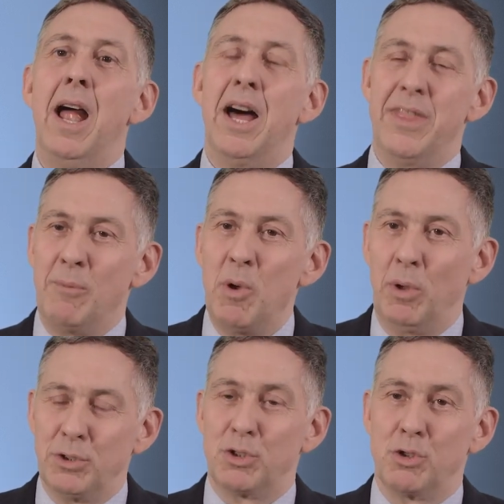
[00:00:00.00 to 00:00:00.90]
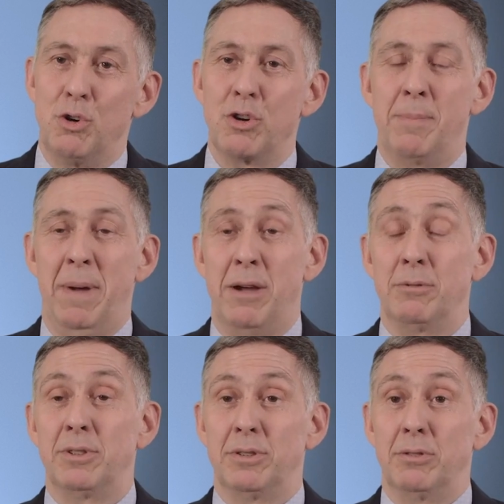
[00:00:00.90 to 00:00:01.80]
And then we want to talk
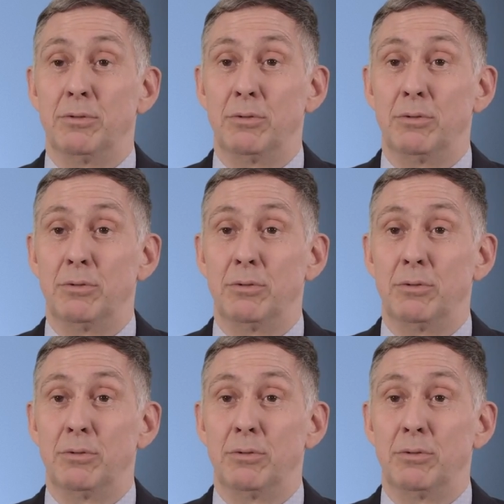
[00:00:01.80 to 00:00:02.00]
about